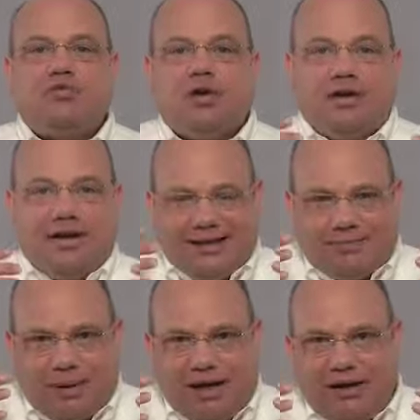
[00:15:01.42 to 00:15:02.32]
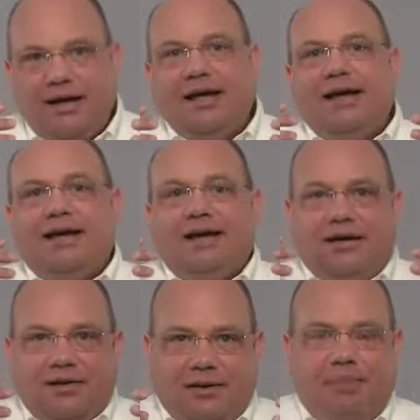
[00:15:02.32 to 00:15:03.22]

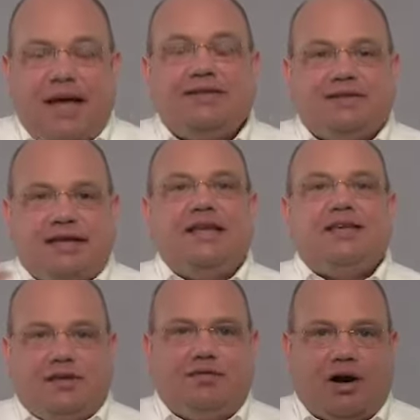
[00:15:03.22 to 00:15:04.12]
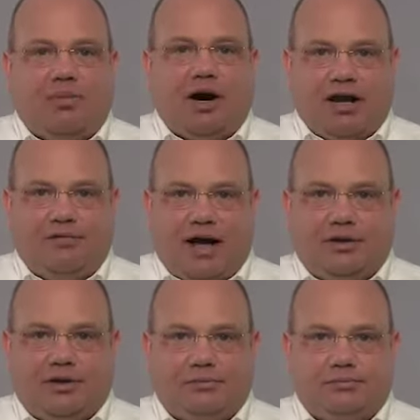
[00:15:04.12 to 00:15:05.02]
the basis is the fair market
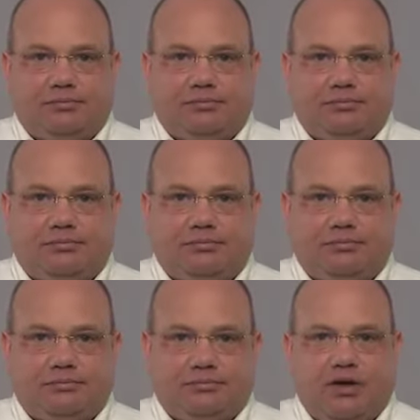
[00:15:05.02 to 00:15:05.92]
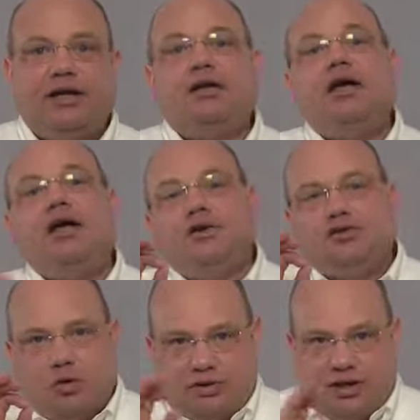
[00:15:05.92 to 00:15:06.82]
value. Okay,
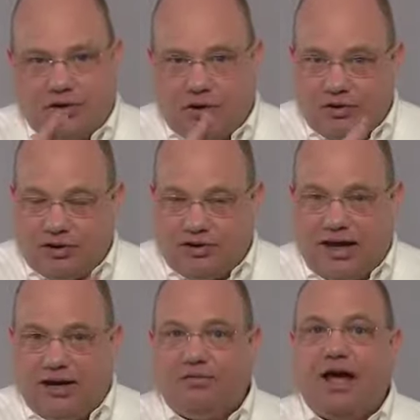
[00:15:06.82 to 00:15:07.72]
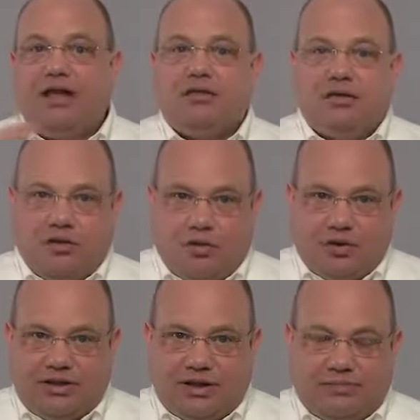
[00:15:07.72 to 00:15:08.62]
so it's either the date of death or
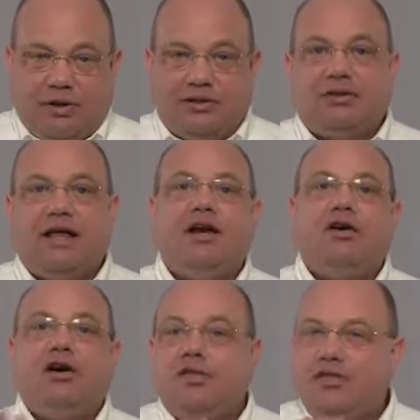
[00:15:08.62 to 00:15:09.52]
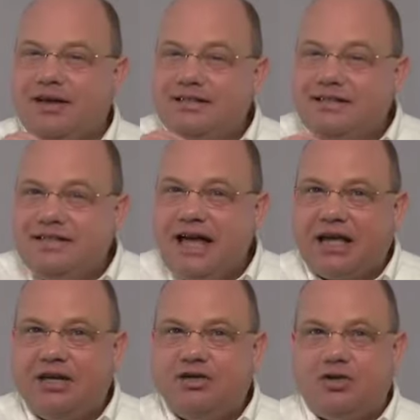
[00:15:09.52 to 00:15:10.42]
6 months later. The
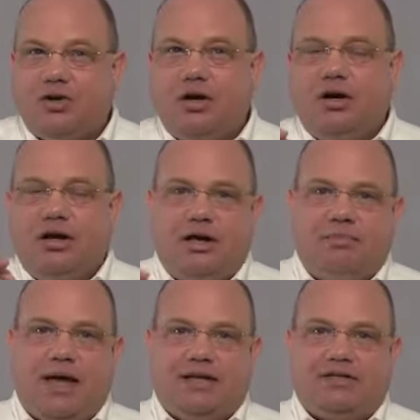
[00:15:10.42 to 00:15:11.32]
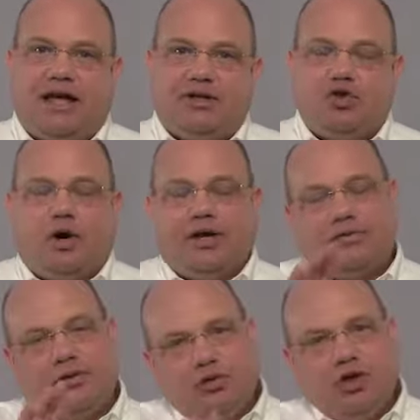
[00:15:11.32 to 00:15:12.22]
executor makes that choice.
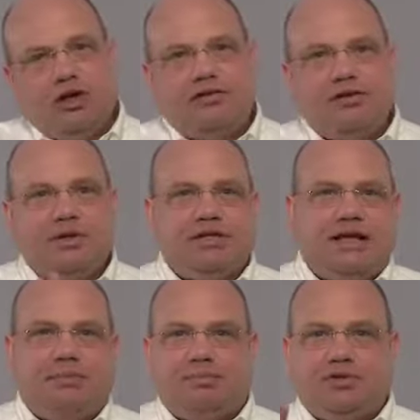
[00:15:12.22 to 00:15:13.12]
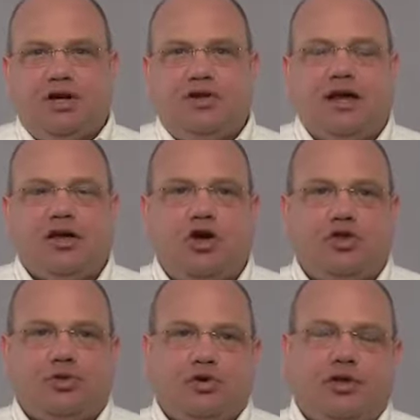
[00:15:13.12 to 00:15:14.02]
And we'll look at some examples here that go
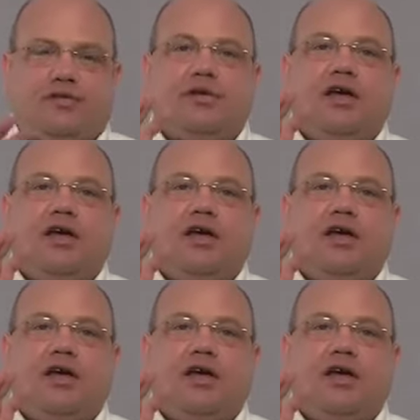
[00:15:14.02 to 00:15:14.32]
through this.